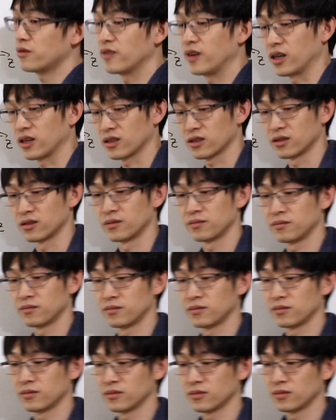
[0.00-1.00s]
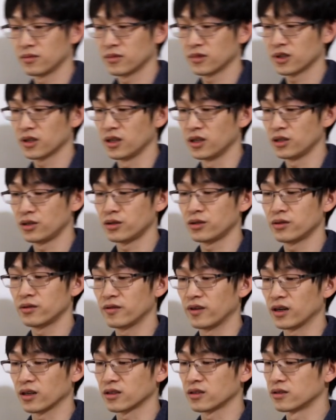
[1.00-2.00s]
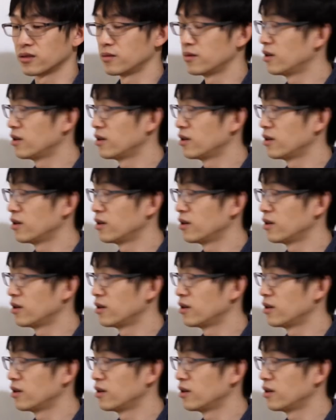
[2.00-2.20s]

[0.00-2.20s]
vector. Okay, two vector.